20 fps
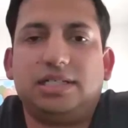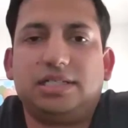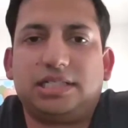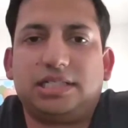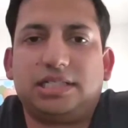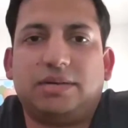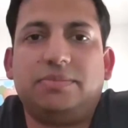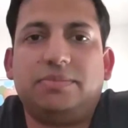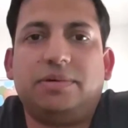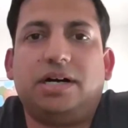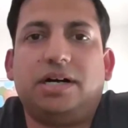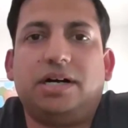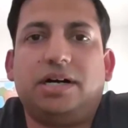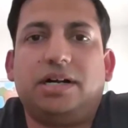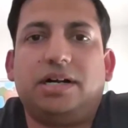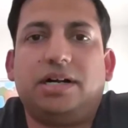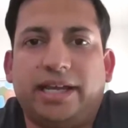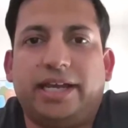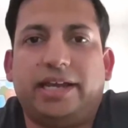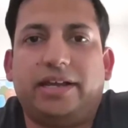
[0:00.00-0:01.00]
Some are
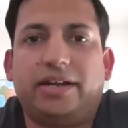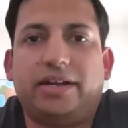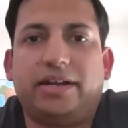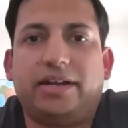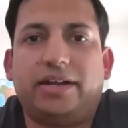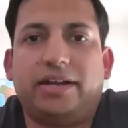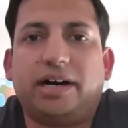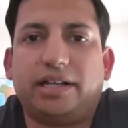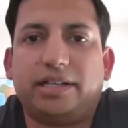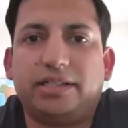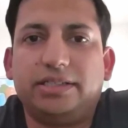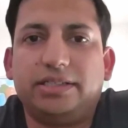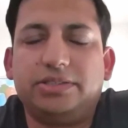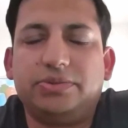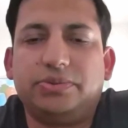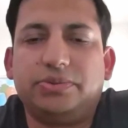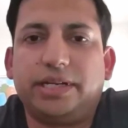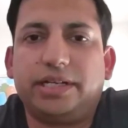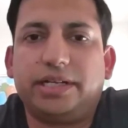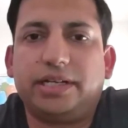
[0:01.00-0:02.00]
ahead of
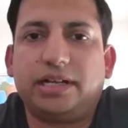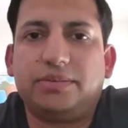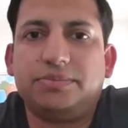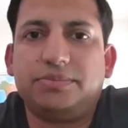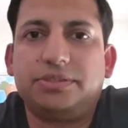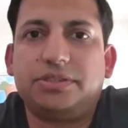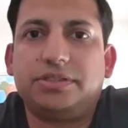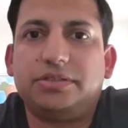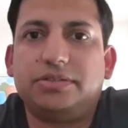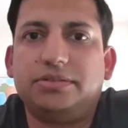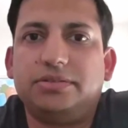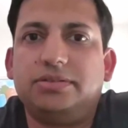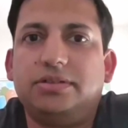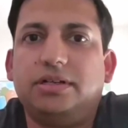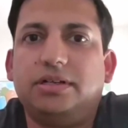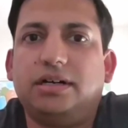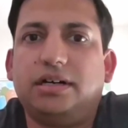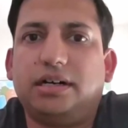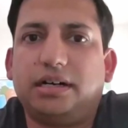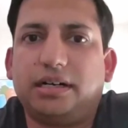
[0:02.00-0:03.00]
others when it comes
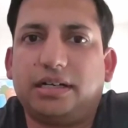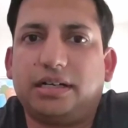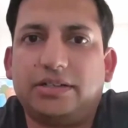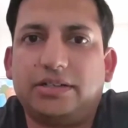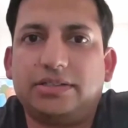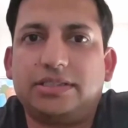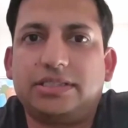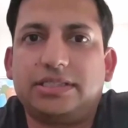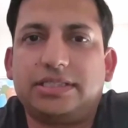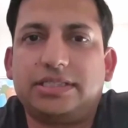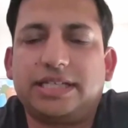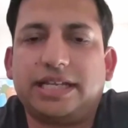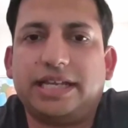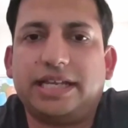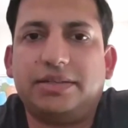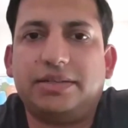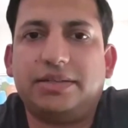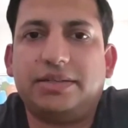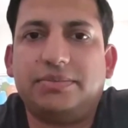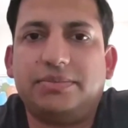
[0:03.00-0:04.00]
to cloud
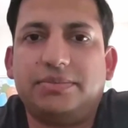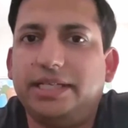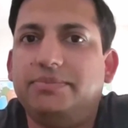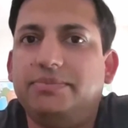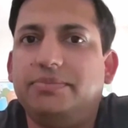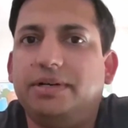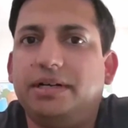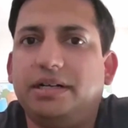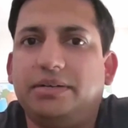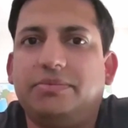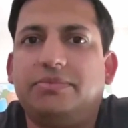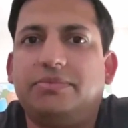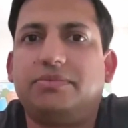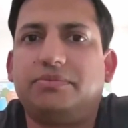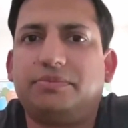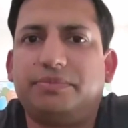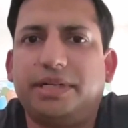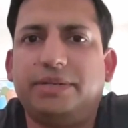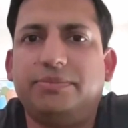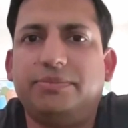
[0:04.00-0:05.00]
sustainability, but
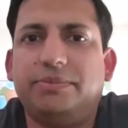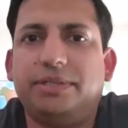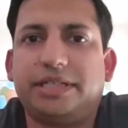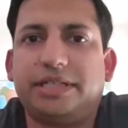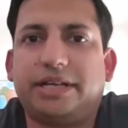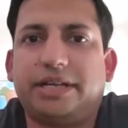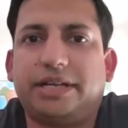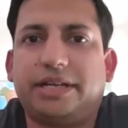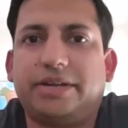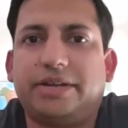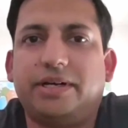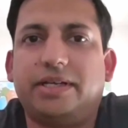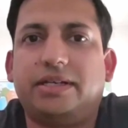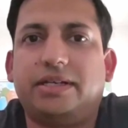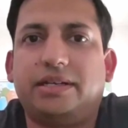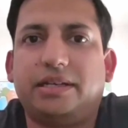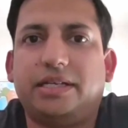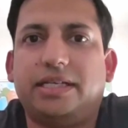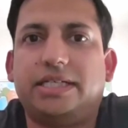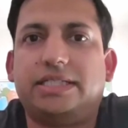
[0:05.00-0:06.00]
pretty much
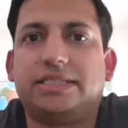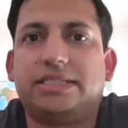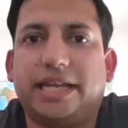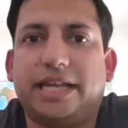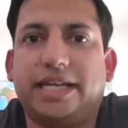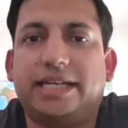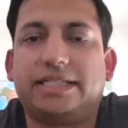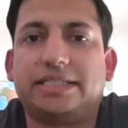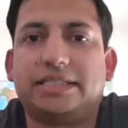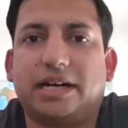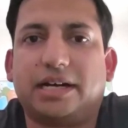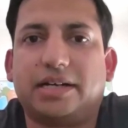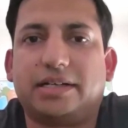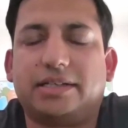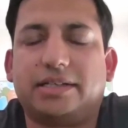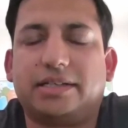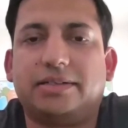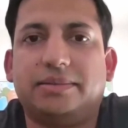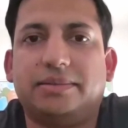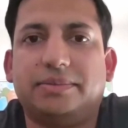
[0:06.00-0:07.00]
everyone is getting
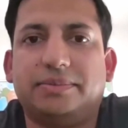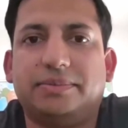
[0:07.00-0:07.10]
started.